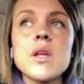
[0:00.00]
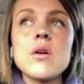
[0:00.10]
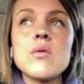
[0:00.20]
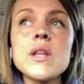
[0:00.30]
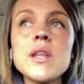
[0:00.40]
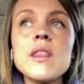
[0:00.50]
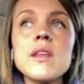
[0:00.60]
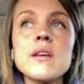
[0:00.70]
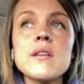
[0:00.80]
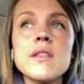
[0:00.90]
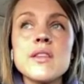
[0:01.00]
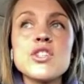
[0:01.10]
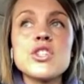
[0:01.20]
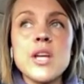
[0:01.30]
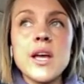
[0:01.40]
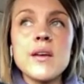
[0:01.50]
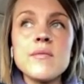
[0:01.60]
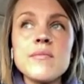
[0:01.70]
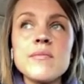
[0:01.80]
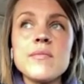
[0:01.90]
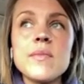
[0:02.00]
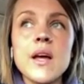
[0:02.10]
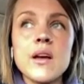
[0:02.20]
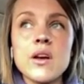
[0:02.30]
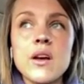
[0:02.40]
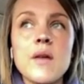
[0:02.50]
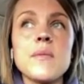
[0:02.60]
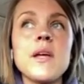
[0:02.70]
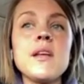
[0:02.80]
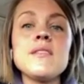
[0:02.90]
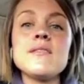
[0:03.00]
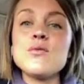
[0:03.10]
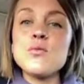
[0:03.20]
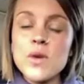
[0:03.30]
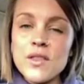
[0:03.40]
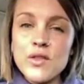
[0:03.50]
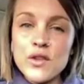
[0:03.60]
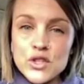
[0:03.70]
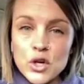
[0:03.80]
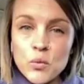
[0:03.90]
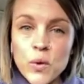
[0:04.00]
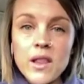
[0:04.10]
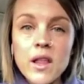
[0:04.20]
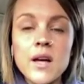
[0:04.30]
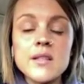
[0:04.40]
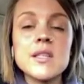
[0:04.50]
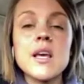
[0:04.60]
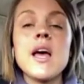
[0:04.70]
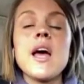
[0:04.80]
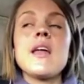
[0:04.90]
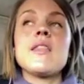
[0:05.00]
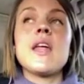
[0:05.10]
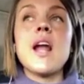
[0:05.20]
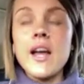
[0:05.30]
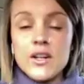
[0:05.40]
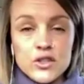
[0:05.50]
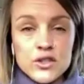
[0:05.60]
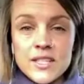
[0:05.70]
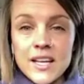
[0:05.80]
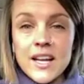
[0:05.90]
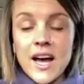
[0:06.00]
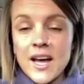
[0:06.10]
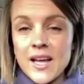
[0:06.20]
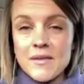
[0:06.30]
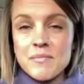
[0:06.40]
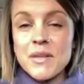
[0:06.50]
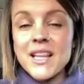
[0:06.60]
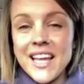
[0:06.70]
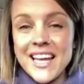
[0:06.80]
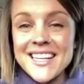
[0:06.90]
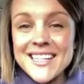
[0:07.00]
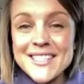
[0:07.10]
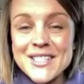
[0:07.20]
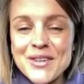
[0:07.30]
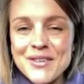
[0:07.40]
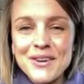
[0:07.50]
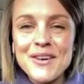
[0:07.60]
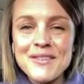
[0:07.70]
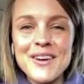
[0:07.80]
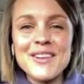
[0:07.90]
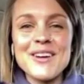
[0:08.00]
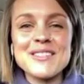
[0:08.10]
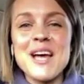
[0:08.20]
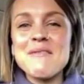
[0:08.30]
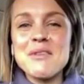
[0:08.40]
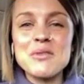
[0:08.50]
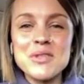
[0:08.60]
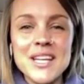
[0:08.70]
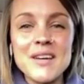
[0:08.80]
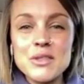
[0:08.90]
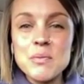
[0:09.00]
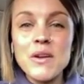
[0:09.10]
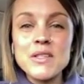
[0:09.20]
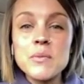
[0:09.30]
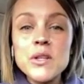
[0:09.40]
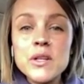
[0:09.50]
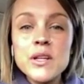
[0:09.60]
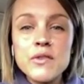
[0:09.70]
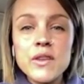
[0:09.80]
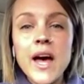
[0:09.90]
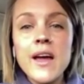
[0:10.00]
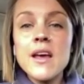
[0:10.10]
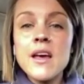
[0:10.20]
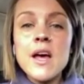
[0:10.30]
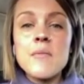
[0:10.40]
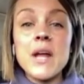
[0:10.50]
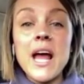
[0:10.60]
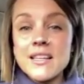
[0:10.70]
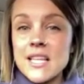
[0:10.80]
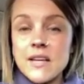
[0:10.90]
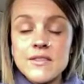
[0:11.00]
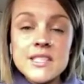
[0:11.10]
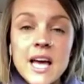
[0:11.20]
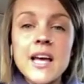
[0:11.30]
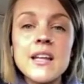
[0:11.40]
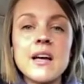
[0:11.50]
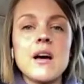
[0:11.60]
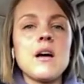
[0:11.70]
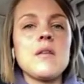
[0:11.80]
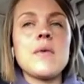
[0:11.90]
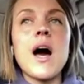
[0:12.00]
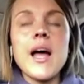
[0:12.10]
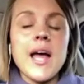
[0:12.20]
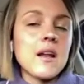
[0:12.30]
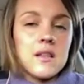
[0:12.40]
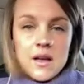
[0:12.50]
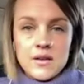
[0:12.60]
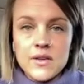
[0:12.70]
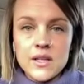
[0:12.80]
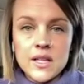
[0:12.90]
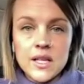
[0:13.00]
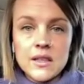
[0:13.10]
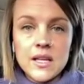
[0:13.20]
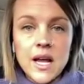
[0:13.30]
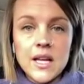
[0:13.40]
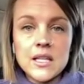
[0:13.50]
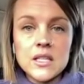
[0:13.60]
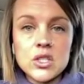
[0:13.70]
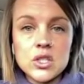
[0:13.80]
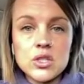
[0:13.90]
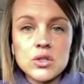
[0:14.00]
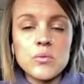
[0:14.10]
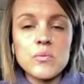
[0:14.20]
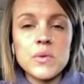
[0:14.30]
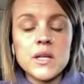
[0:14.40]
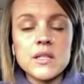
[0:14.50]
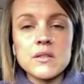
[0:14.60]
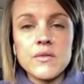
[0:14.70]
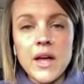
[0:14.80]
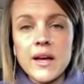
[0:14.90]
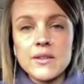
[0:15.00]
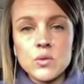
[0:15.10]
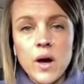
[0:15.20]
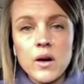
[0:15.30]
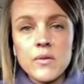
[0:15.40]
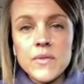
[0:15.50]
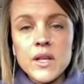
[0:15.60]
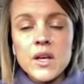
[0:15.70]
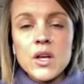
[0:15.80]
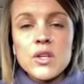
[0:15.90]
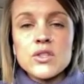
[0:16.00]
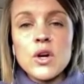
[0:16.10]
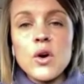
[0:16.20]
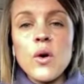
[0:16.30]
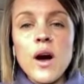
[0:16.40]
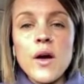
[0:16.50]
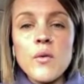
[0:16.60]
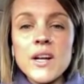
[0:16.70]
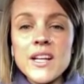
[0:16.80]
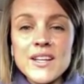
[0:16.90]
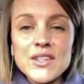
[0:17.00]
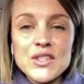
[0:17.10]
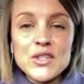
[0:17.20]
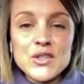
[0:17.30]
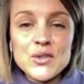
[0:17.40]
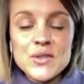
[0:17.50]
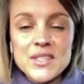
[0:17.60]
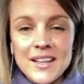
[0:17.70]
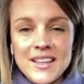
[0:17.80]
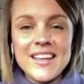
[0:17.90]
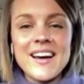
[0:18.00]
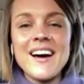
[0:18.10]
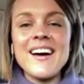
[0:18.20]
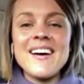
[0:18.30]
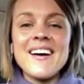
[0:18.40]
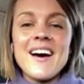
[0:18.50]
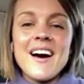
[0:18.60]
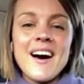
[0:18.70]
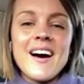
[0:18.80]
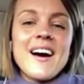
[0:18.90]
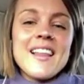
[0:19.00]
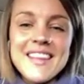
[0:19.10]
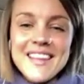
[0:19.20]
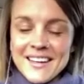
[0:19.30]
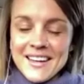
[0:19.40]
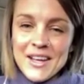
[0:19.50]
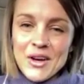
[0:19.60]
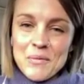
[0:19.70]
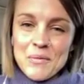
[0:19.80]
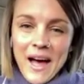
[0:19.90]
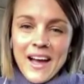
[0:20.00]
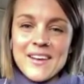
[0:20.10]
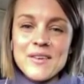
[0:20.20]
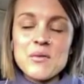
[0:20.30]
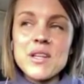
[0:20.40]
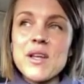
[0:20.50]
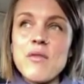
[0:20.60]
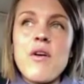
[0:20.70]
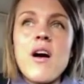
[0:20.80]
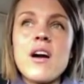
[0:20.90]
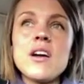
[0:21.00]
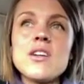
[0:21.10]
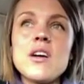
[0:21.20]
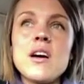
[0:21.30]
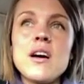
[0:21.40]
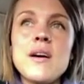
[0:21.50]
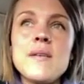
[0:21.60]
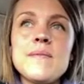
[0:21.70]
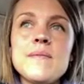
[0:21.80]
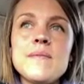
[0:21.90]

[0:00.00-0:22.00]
really the the shame that could come in with the term weight loss that I understand I played into for a very long time and will take responsibility for that. But as I've said, um, I had a lot of healing that I need to do because of that as well. So I want to introduce Alia. Uh, Alia and I go back really far. Um,